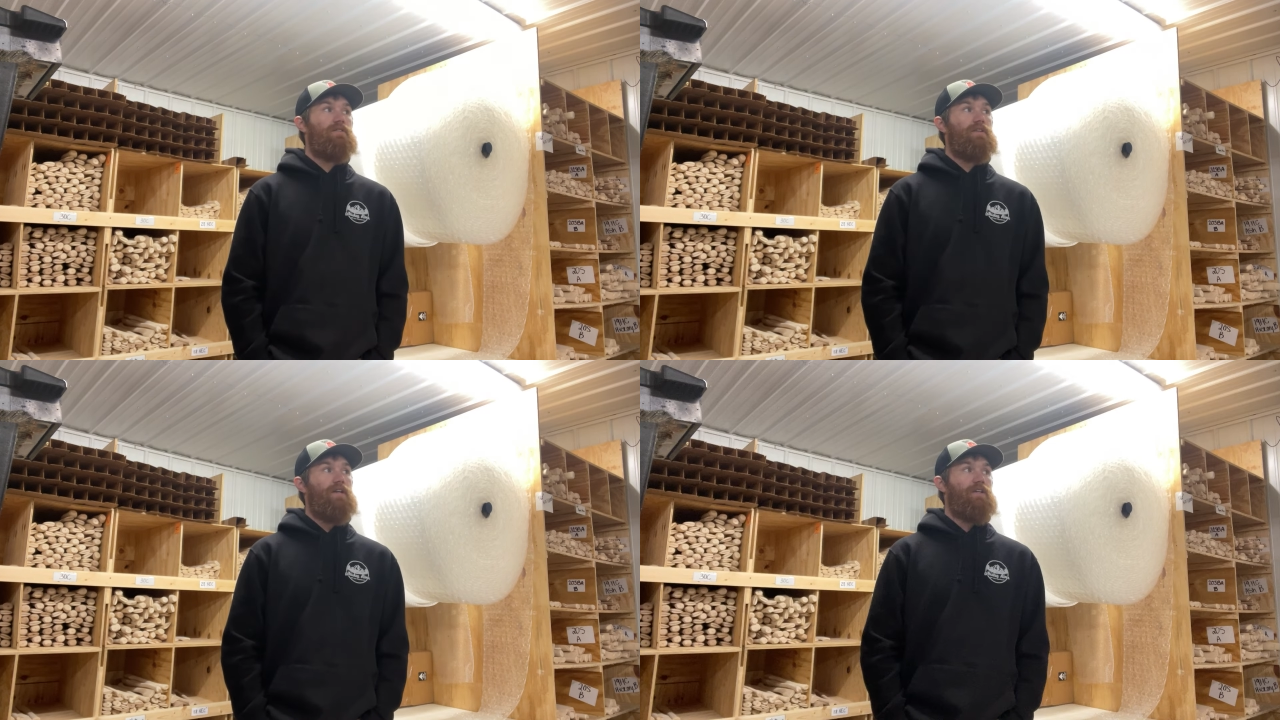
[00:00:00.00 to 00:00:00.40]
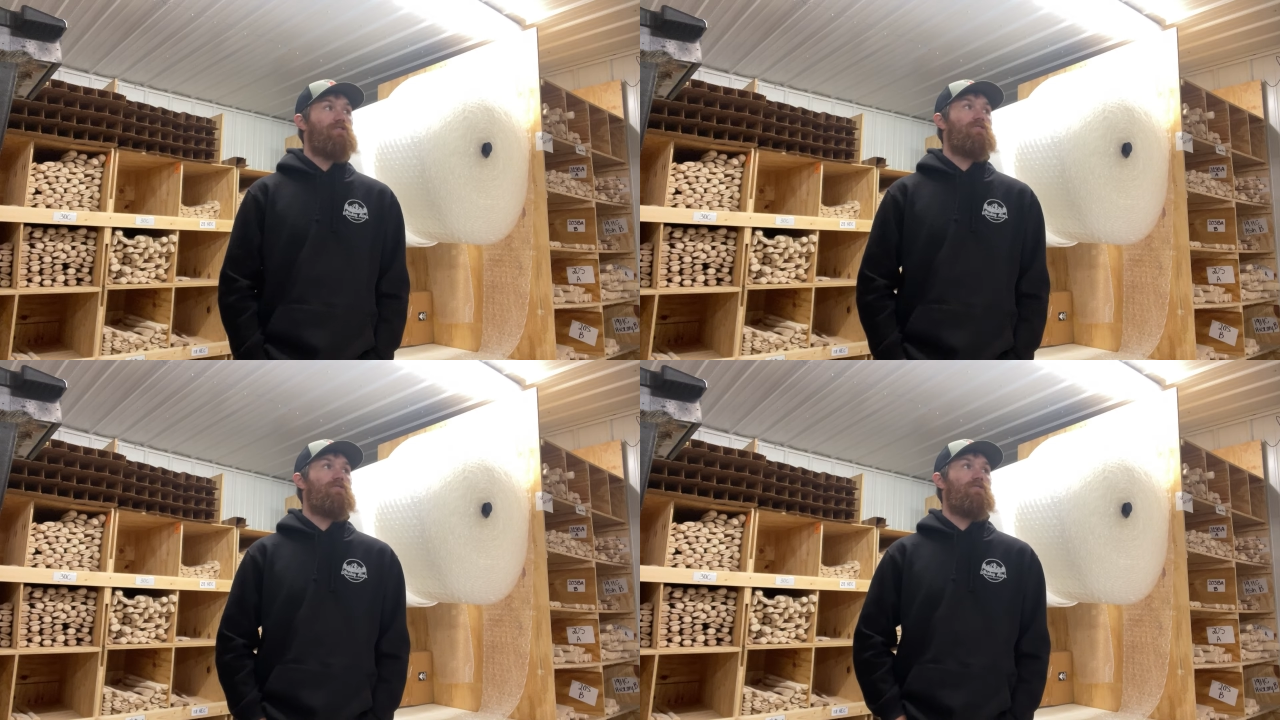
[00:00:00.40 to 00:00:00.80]
the
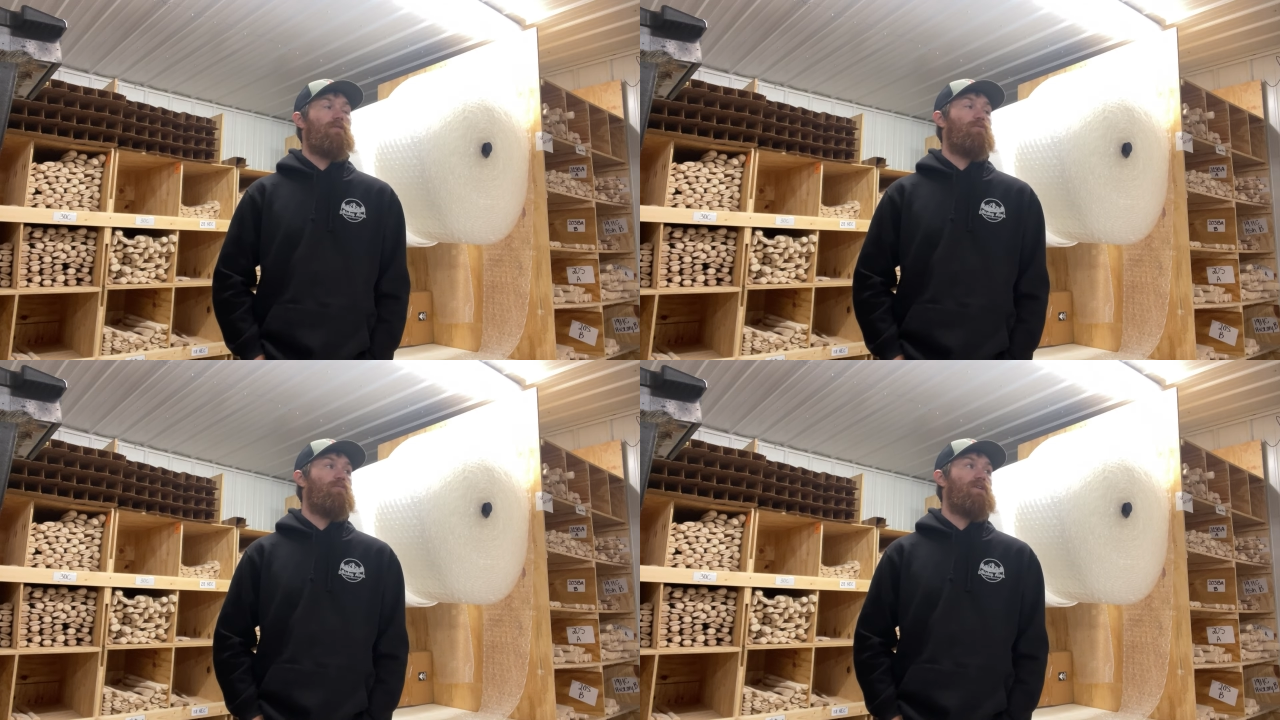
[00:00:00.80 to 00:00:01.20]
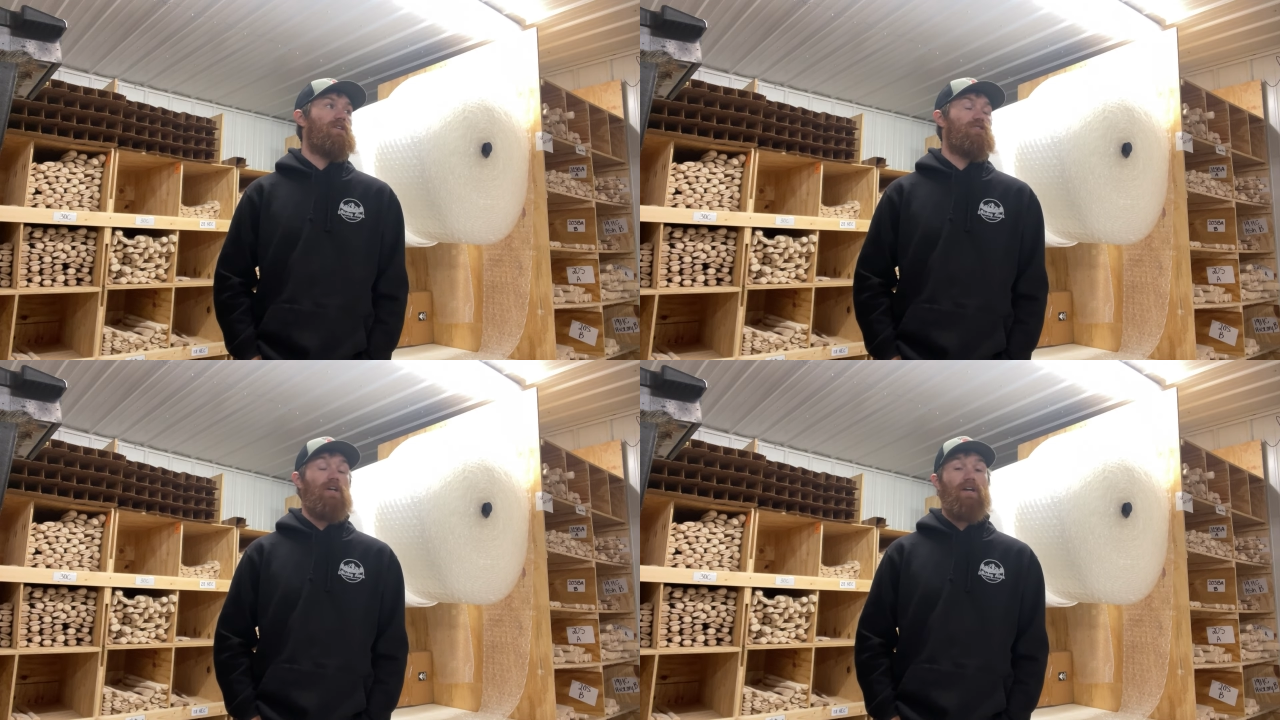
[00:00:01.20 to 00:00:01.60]
next trip will
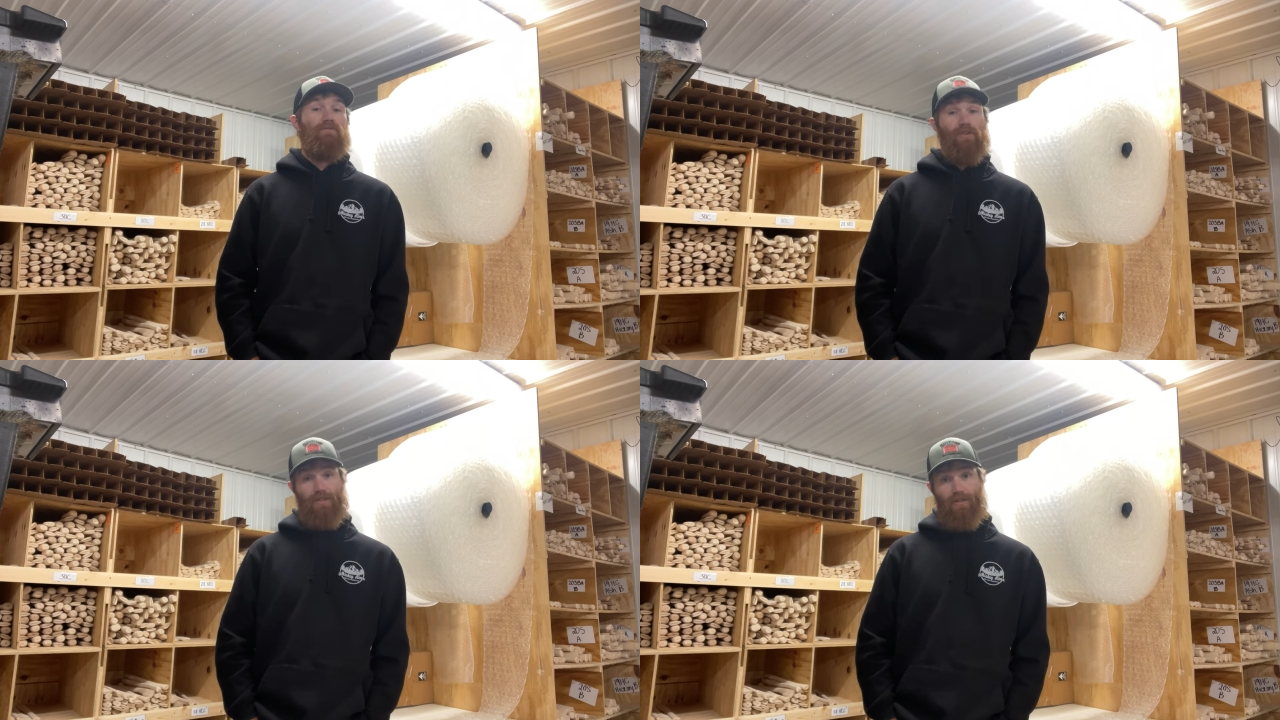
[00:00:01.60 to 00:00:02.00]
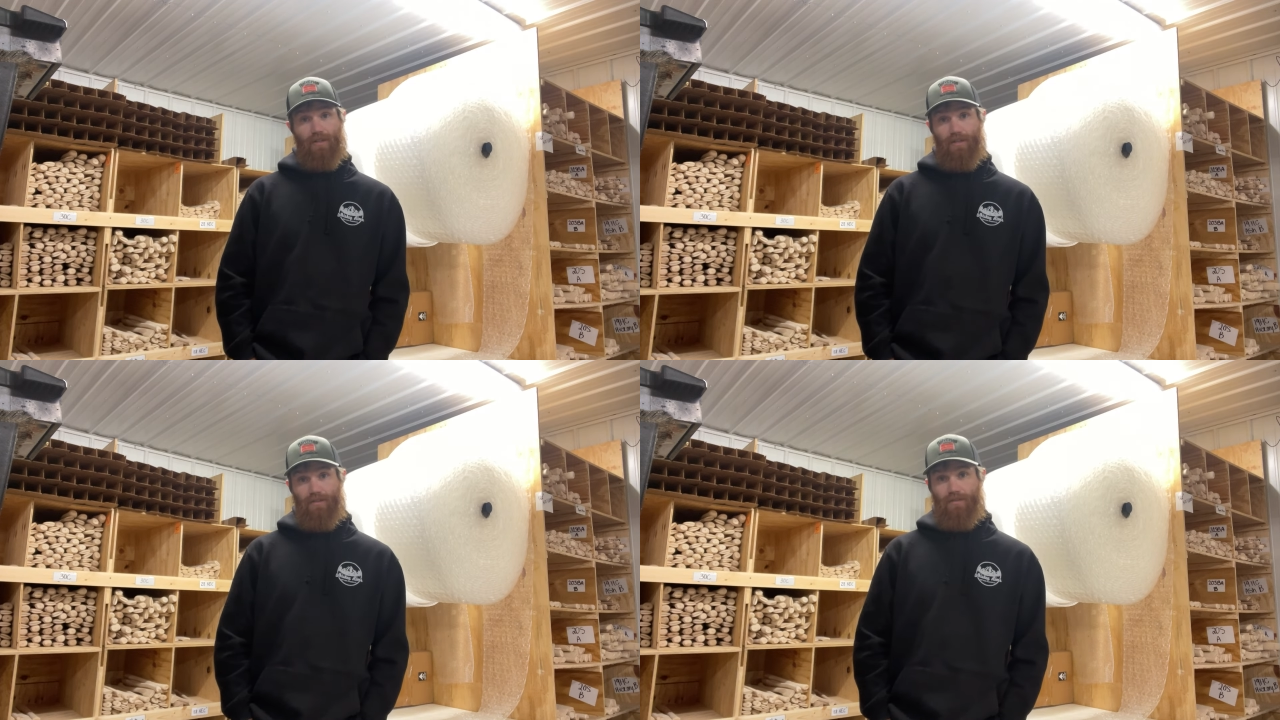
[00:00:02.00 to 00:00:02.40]
be Cheyenne Frontier
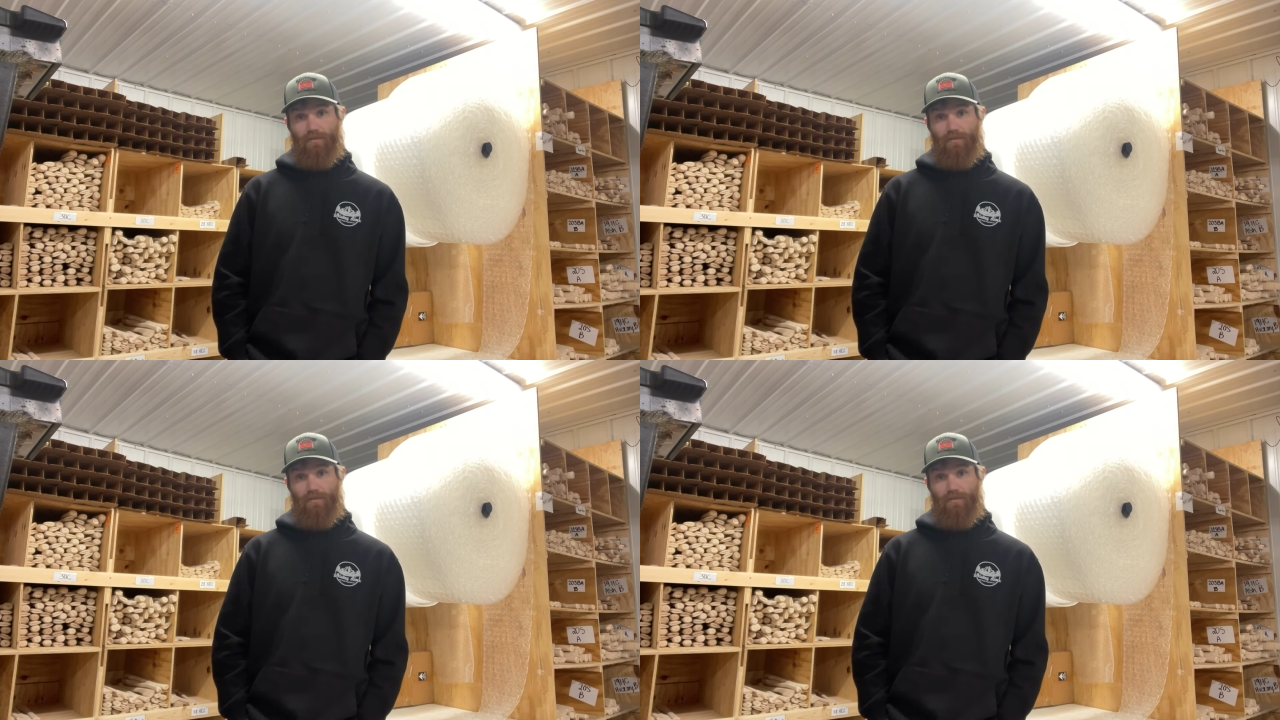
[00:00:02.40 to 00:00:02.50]
Days